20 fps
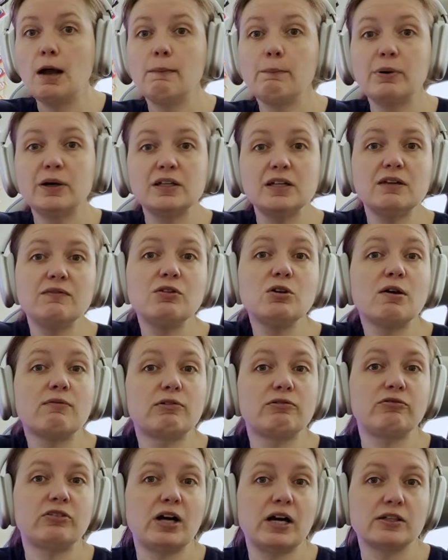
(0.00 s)
But if you have
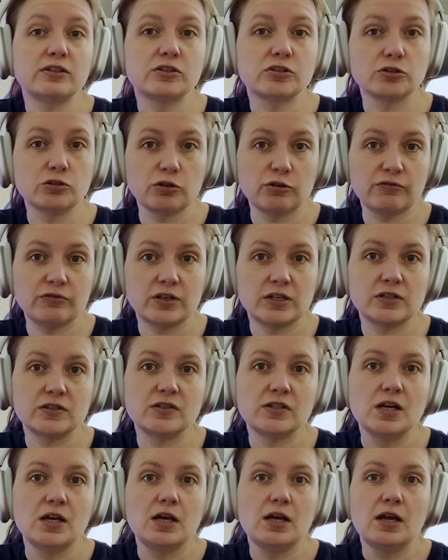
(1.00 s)
a flat
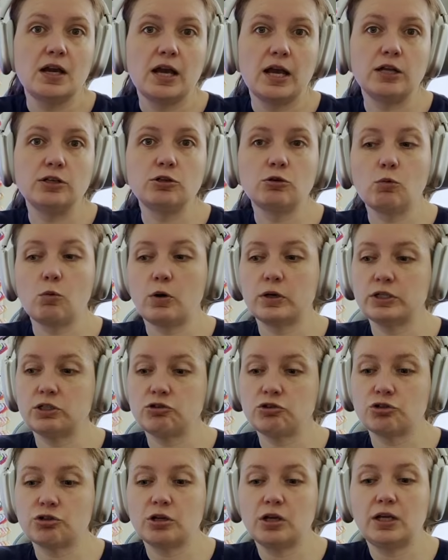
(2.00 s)
surface and you're wanting
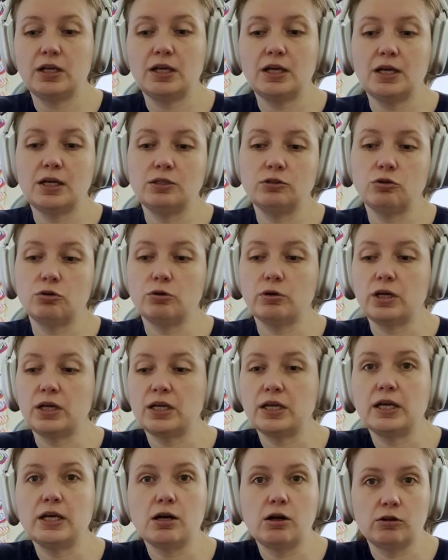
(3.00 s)
to try and
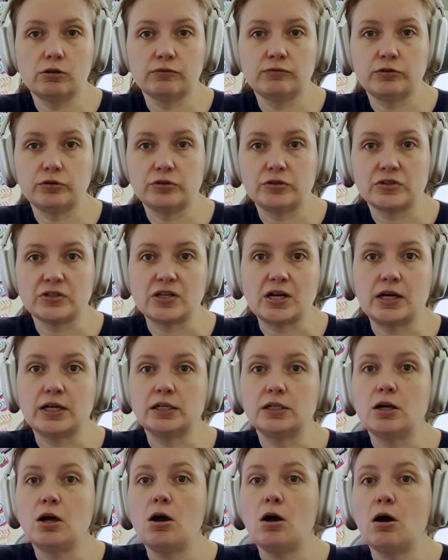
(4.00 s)
create a colorful
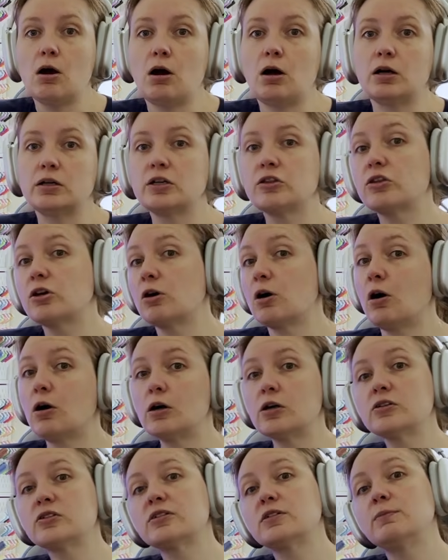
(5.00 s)
design on it, there
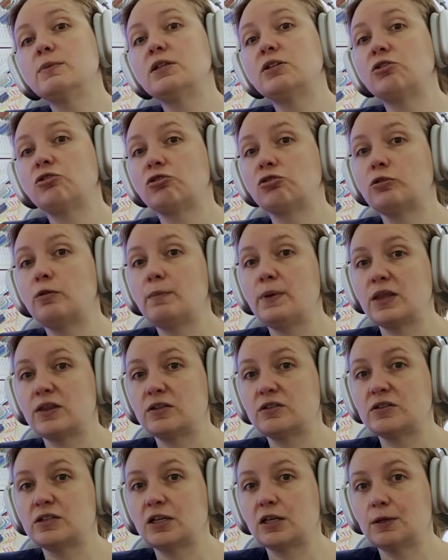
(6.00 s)
are some additional
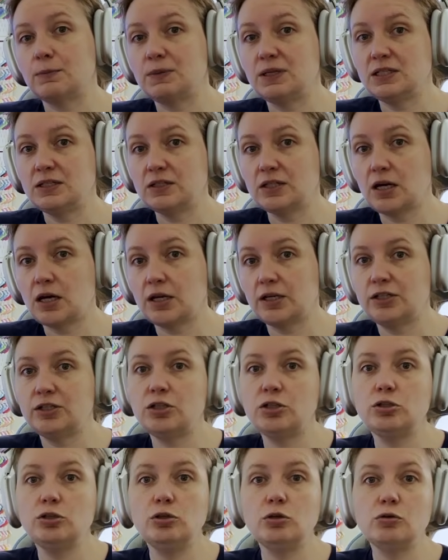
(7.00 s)
methods that can be done
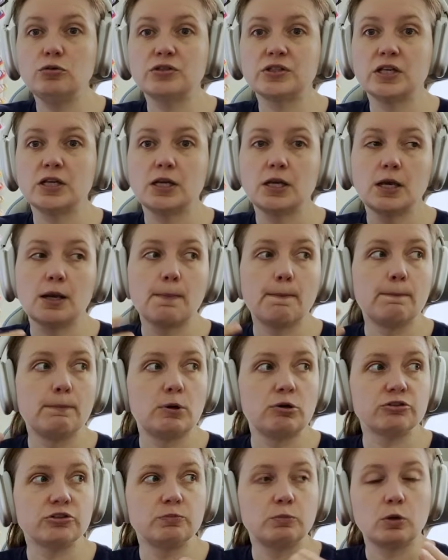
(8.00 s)
using
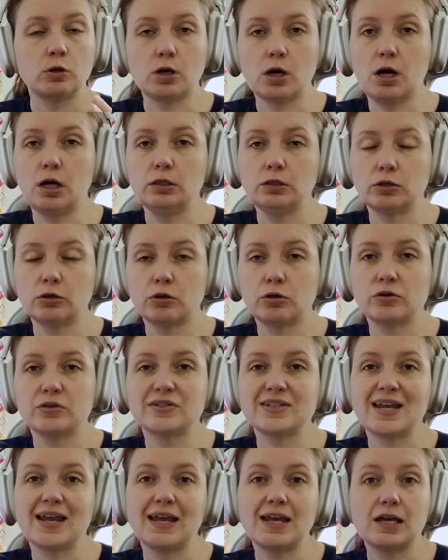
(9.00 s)
multiple
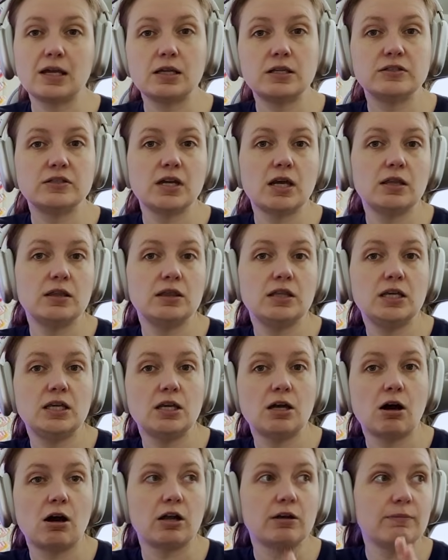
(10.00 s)
colors and
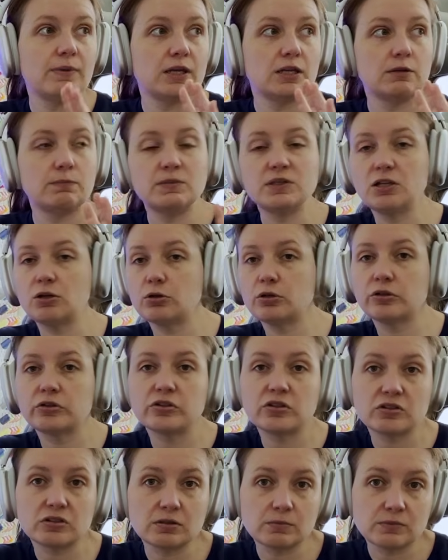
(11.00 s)
the automated material
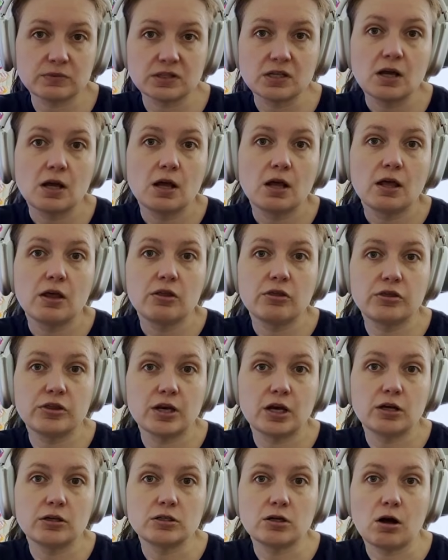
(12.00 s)
systems
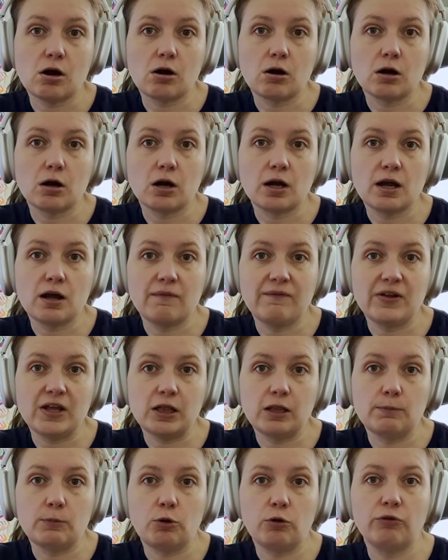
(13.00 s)
that are
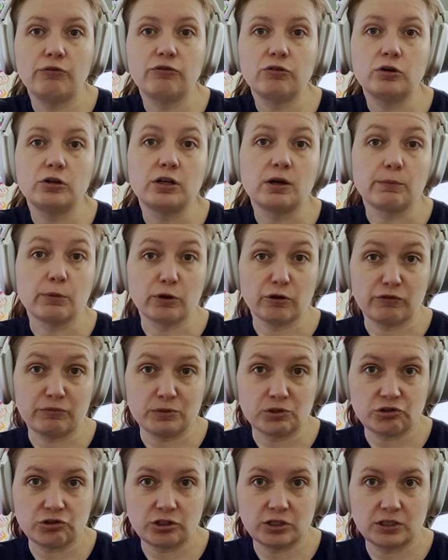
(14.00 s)
available for a number of
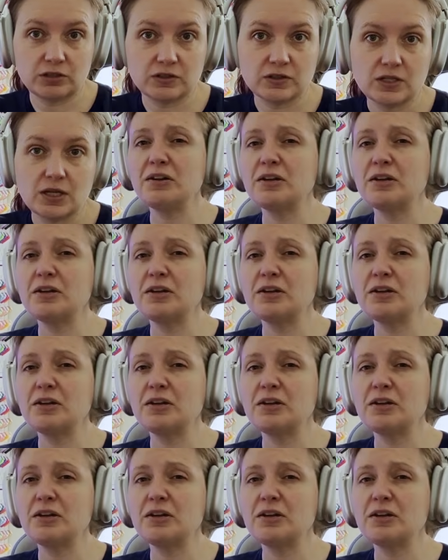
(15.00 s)
machines.